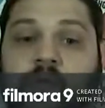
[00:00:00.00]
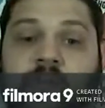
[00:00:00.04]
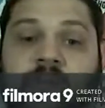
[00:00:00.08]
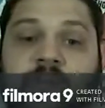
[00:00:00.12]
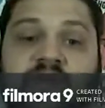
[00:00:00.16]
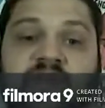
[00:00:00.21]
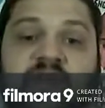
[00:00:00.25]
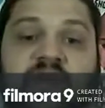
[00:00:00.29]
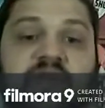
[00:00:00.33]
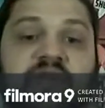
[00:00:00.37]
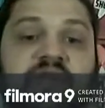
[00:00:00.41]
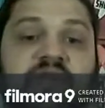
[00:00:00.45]

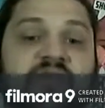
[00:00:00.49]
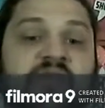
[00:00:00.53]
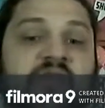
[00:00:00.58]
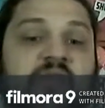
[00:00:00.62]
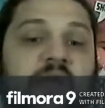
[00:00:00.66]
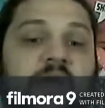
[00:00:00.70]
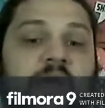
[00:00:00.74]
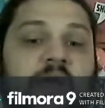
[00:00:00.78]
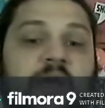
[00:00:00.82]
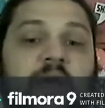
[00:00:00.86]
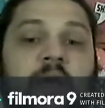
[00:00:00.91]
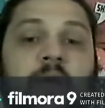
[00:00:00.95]
advice that
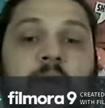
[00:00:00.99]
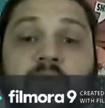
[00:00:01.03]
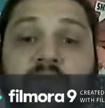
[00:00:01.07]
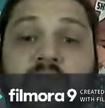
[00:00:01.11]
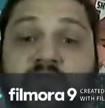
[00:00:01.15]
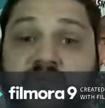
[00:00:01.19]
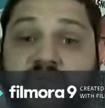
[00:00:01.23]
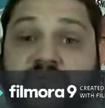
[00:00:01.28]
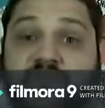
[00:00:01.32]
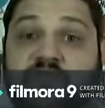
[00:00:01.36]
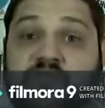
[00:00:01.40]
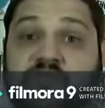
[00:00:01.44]
I
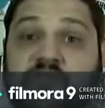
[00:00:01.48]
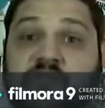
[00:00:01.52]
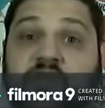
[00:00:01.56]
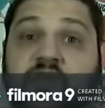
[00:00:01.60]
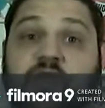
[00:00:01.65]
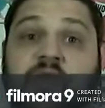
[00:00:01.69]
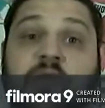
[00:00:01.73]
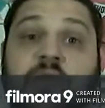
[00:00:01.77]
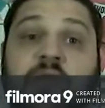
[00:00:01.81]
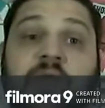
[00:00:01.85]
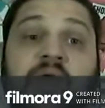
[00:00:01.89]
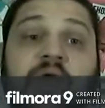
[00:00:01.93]
would give to
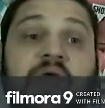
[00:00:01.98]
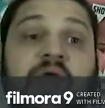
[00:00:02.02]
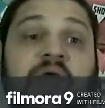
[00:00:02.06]
you